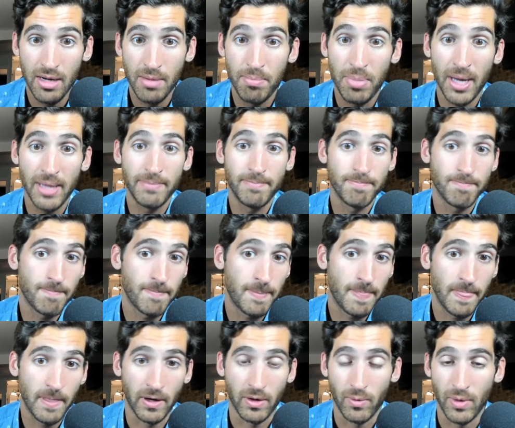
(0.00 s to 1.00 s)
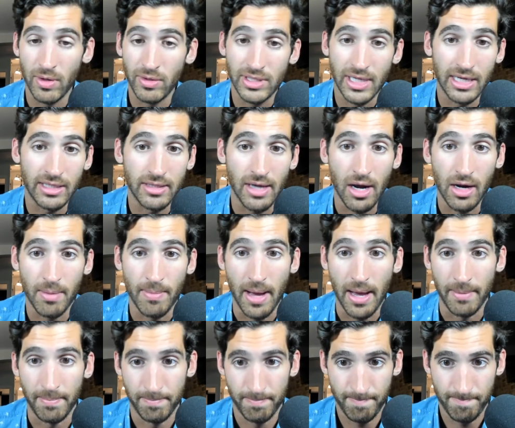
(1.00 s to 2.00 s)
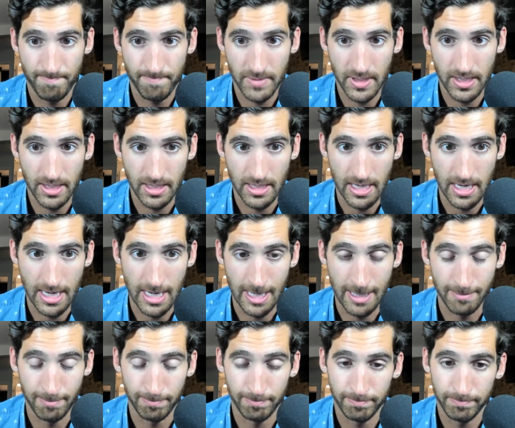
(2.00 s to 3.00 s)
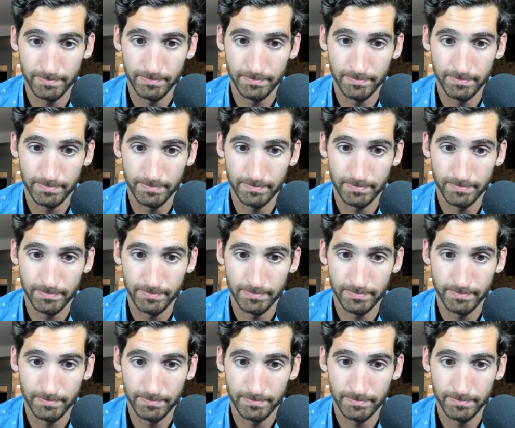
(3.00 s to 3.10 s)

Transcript: But look, we always got to talk about him.